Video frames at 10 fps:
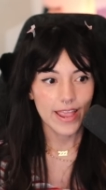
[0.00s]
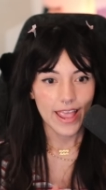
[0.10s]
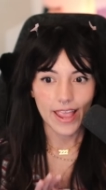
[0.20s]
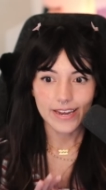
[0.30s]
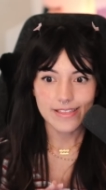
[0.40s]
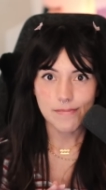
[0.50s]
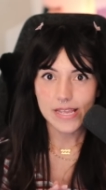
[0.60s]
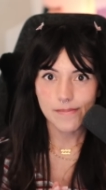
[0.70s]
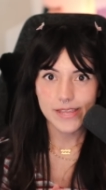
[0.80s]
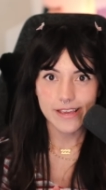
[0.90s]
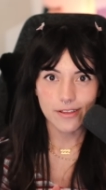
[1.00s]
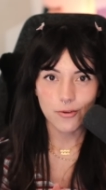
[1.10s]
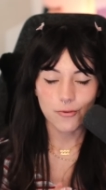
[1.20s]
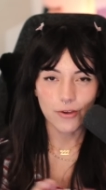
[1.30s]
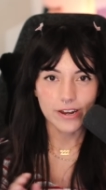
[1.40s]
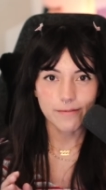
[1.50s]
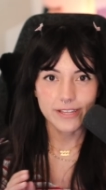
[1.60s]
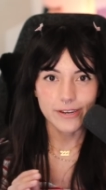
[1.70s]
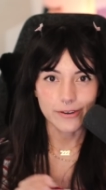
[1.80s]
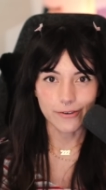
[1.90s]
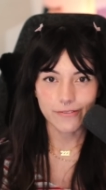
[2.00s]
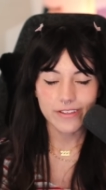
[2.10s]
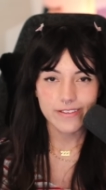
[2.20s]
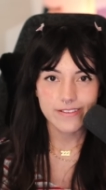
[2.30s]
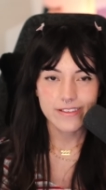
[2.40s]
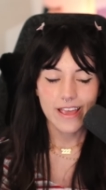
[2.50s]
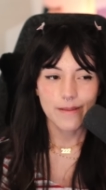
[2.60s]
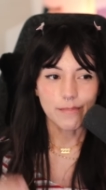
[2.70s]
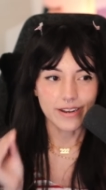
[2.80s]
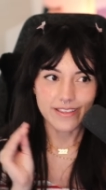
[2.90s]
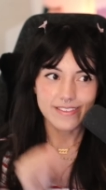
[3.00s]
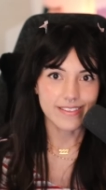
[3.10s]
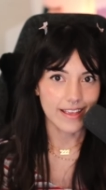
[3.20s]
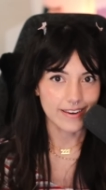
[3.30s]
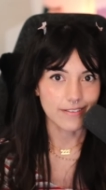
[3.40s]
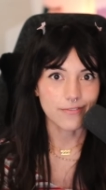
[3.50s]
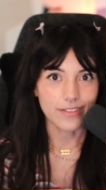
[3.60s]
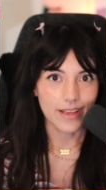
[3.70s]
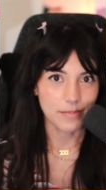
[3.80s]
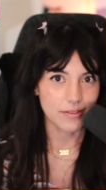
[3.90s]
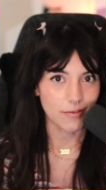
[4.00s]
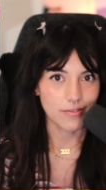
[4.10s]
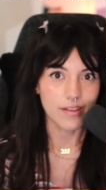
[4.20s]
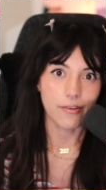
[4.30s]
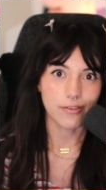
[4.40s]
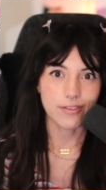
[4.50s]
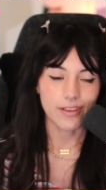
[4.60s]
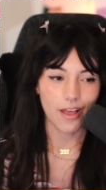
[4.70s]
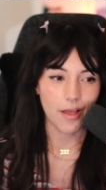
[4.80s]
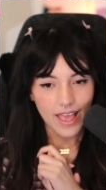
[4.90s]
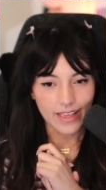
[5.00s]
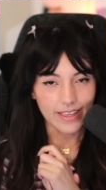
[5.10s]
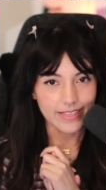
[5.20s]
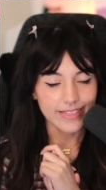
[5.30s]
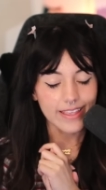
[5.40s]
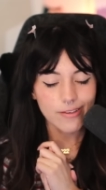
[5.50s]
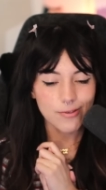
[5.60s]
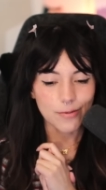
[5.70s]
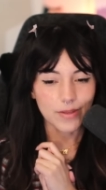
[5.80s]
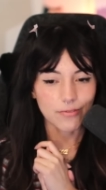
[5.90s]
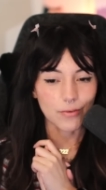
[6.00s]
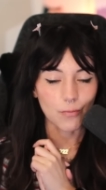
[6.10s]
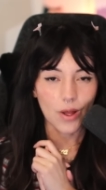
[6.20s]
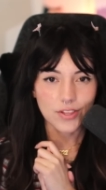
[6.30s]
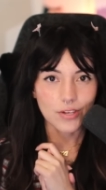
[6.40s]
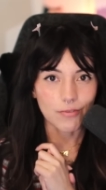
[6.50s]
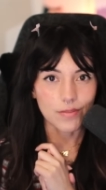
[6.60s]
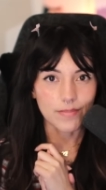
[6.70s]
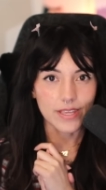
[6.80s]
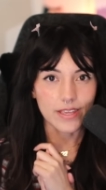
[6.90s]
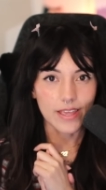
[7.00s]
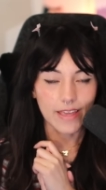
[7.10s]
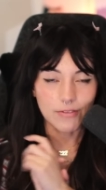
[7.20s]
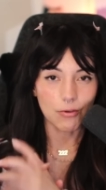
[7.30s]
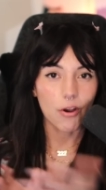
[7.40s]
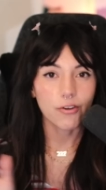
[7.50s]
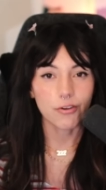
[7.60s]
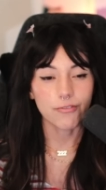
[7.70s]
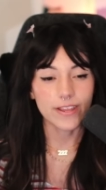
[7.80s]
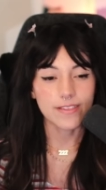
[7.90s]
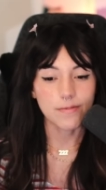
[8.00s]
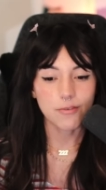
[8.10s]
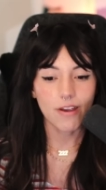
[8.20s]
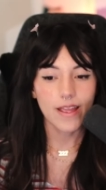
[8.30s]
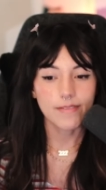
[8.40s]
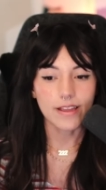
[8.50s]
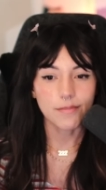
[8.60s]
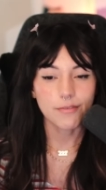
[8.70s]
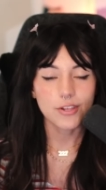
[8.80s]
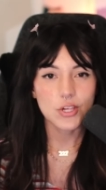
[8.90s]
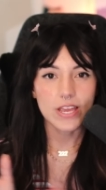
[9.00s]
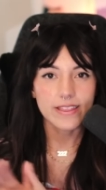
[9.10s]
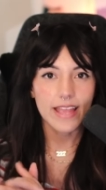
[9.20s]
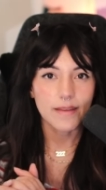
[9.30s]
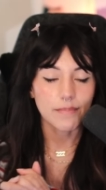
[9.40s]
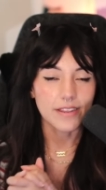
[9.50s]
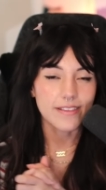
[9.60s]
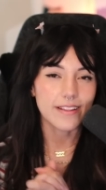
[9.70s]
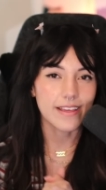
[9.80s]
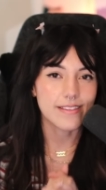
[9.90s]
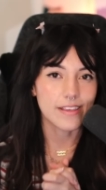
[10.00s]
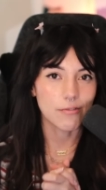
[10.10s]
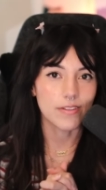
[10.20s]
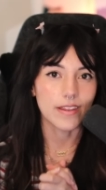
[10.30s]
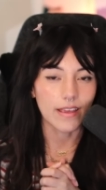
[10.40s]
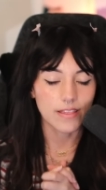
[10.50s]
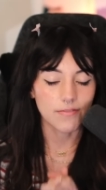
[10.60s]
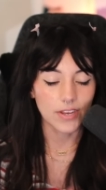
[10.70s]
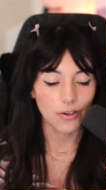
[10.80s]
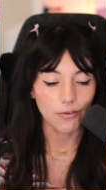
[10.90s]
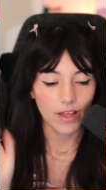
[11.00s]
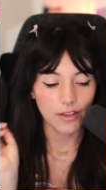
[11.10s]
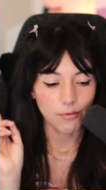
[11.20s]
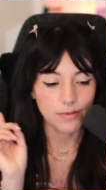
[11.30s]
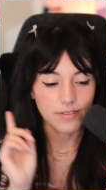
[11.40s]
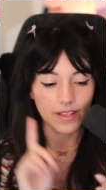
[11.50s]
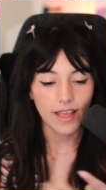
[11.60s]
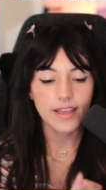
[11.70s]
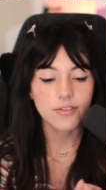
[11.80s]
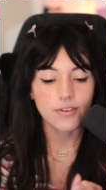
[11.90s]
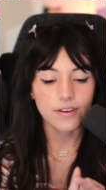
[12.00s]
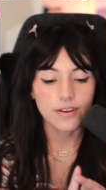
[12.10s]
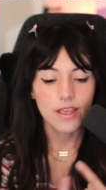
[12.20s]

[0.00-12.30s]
and it's making me incredibly nervous but excited for the episodes that are to come. Again, thank you so much for watching with me. If you aren't already subscribed, I'd appreciate that, but until I see you in the next video, I hope you stay hydrated,